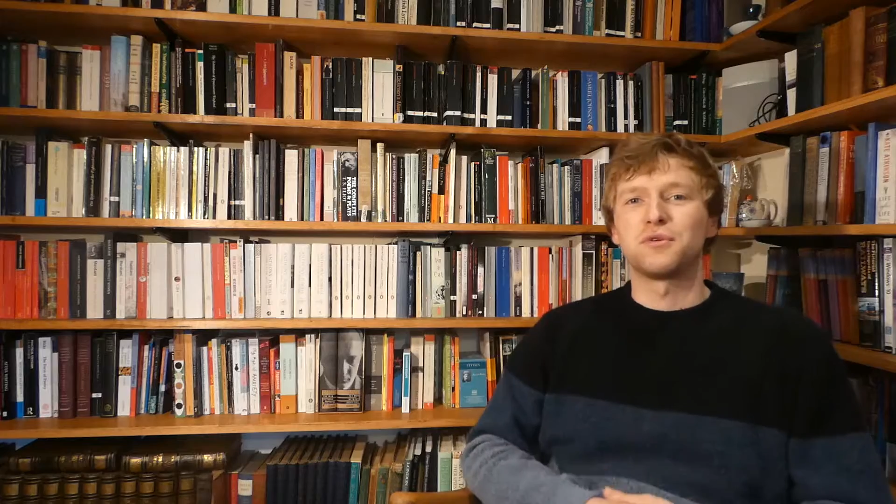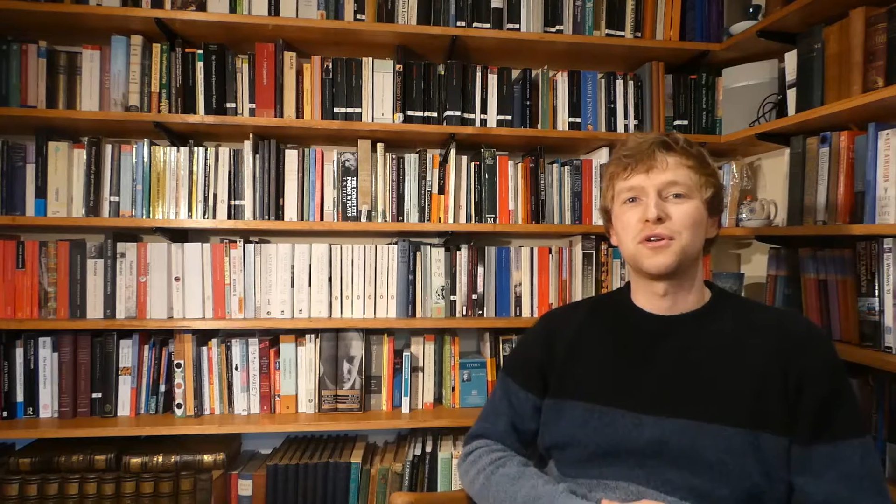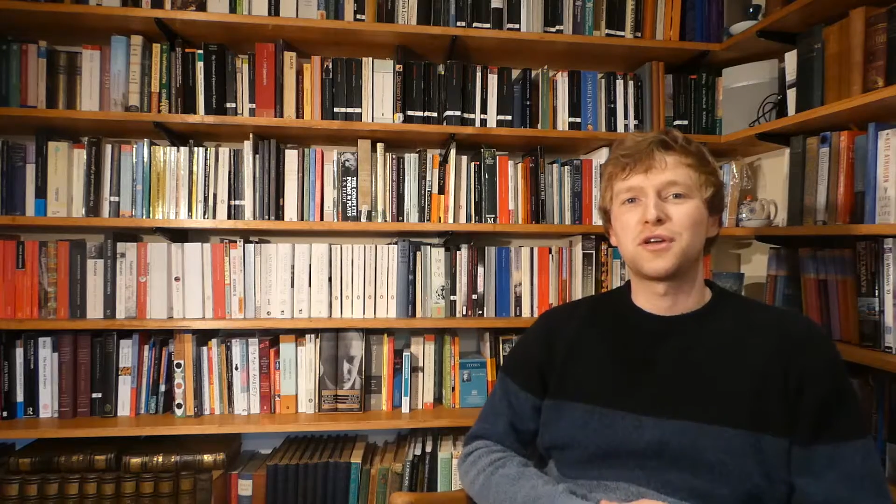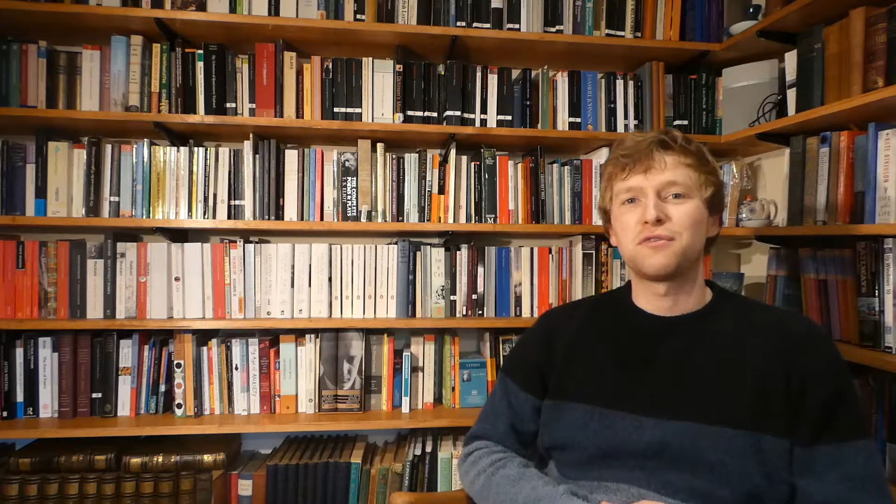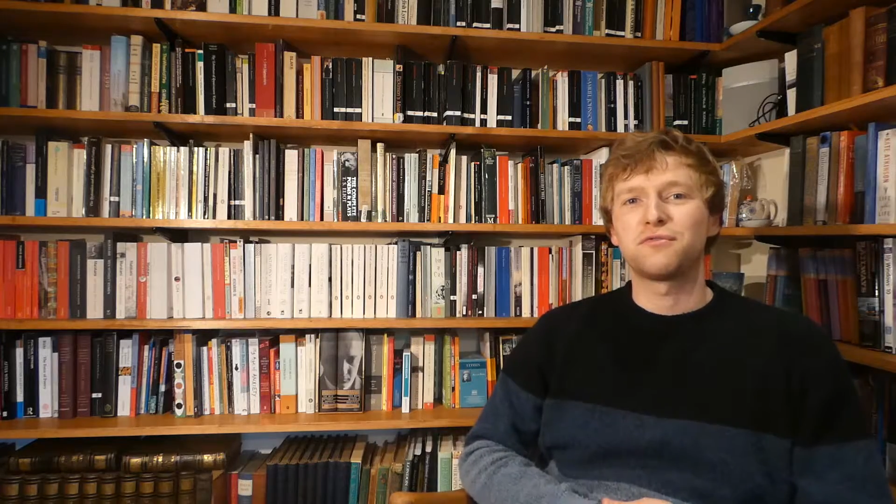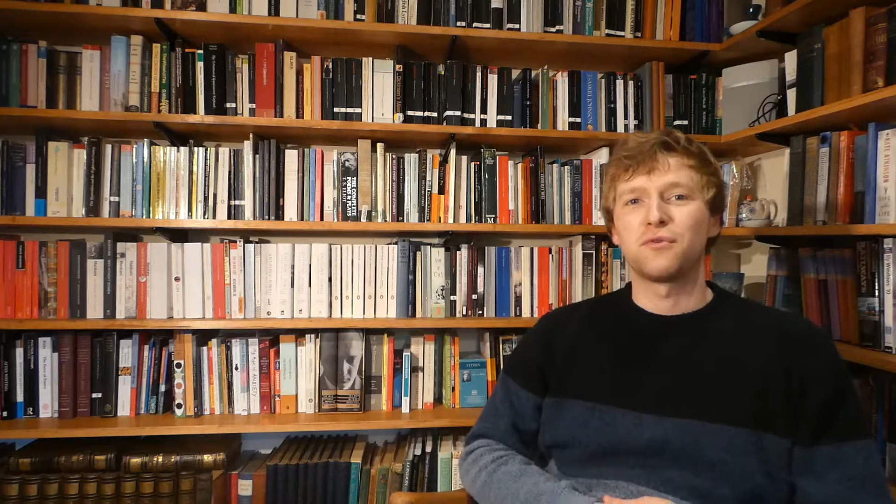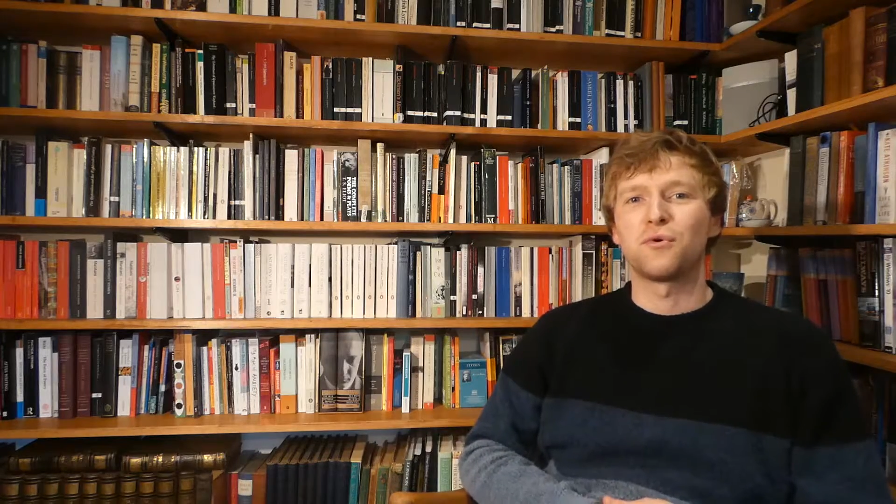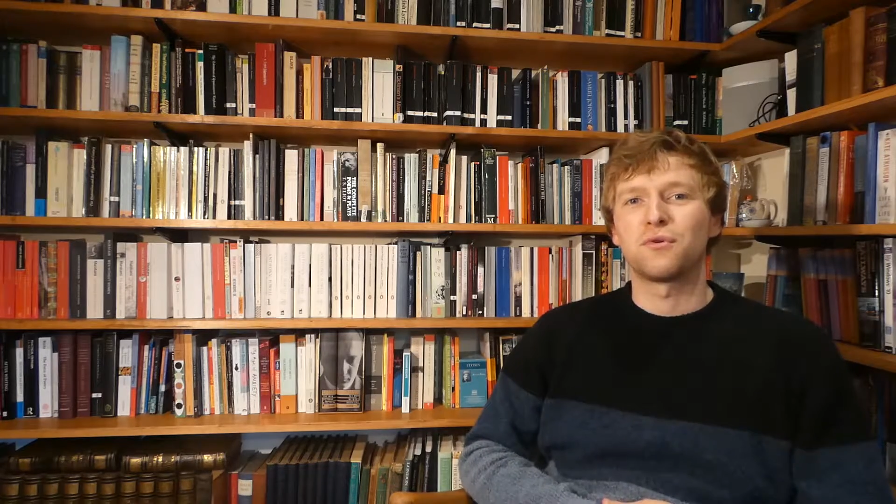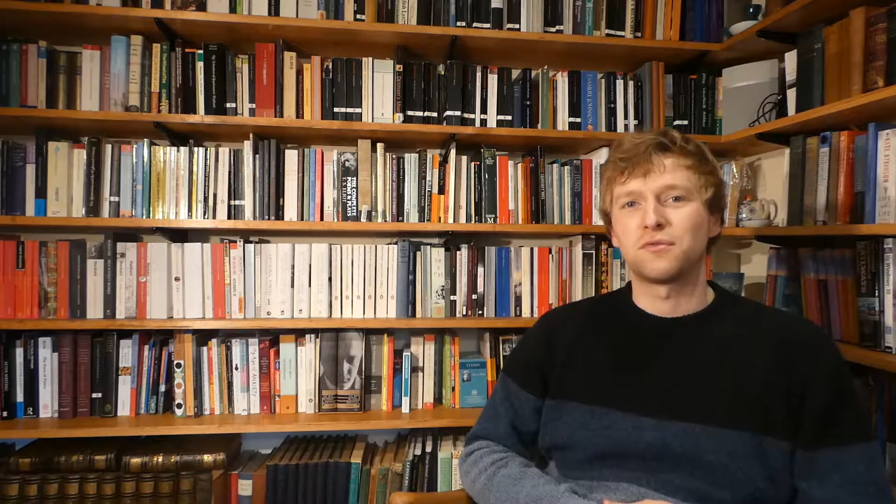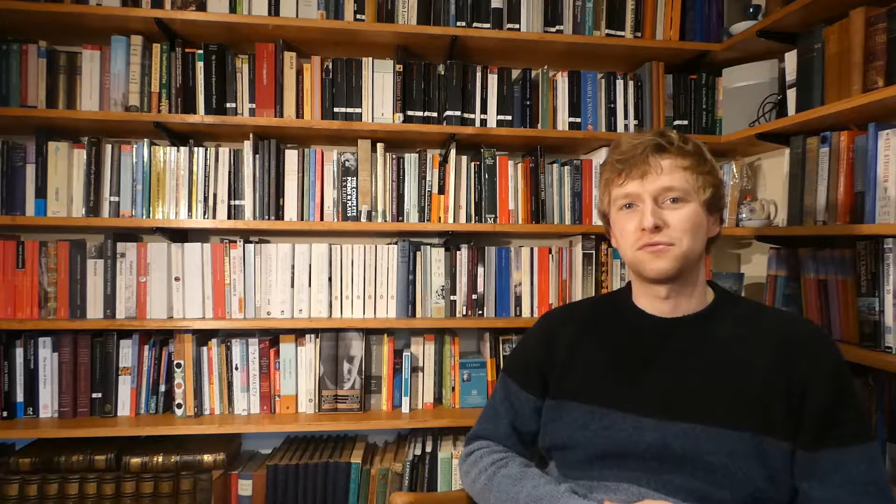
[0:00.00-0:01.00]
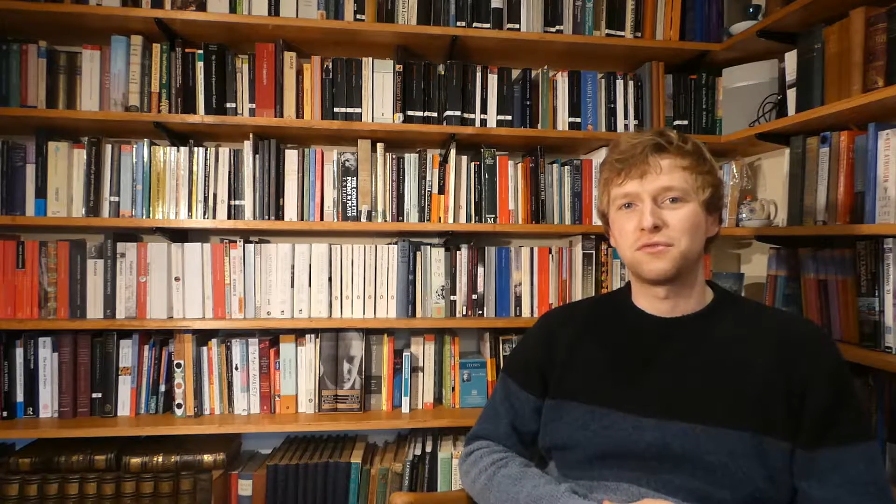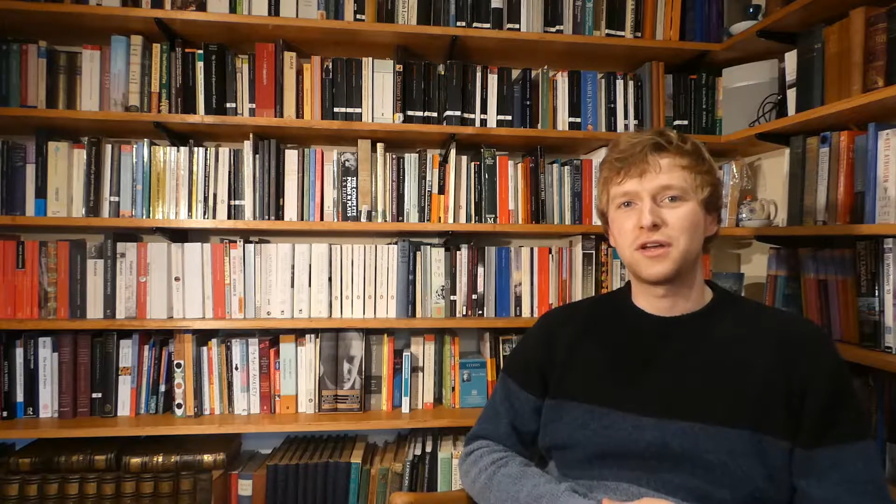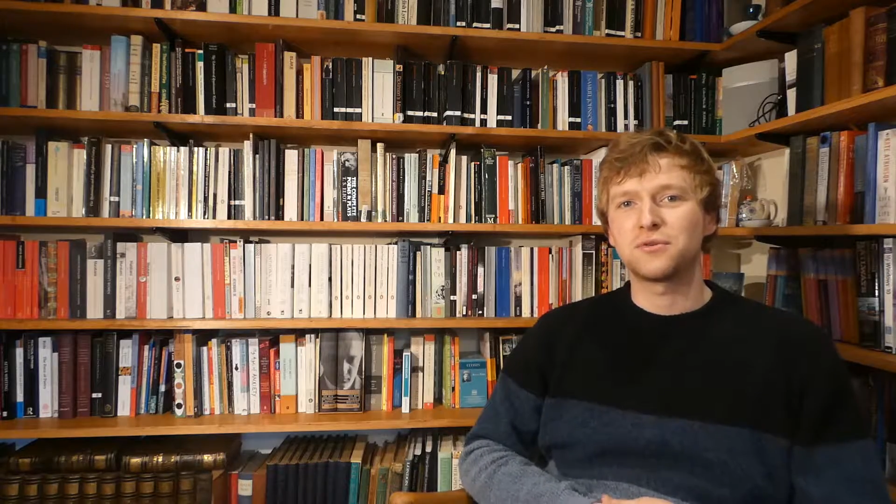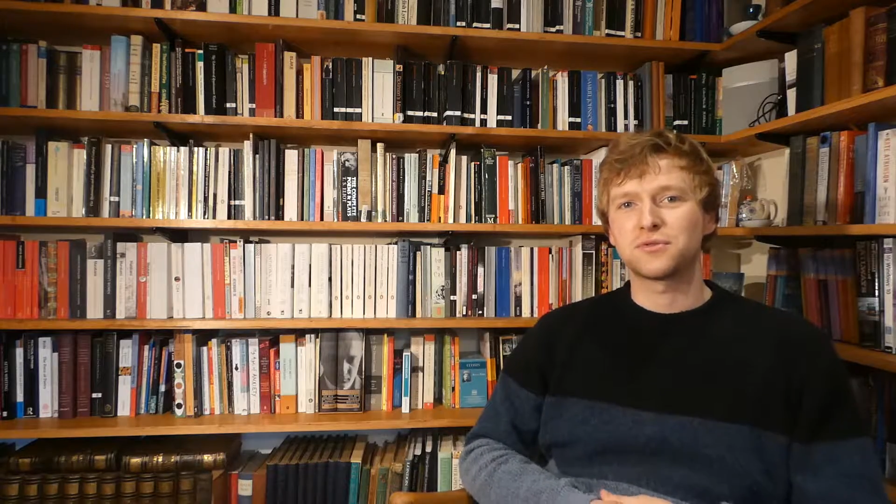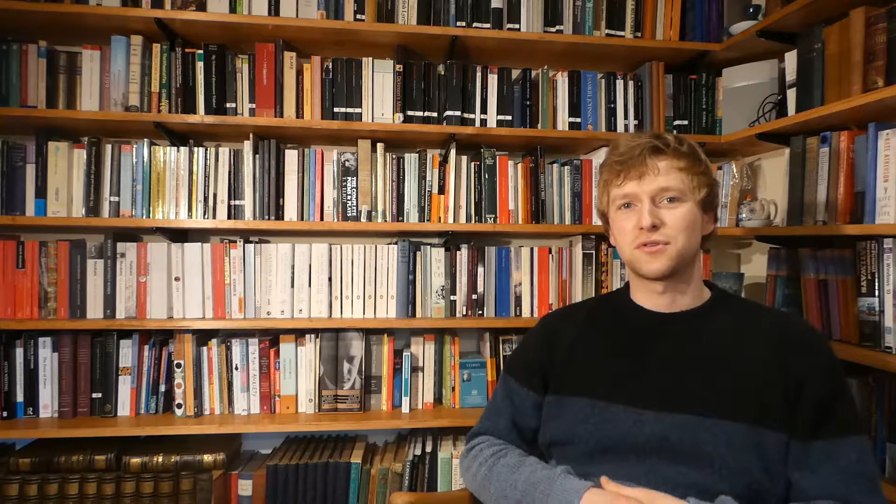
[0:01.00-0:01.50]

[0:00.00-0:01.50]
We're looking for real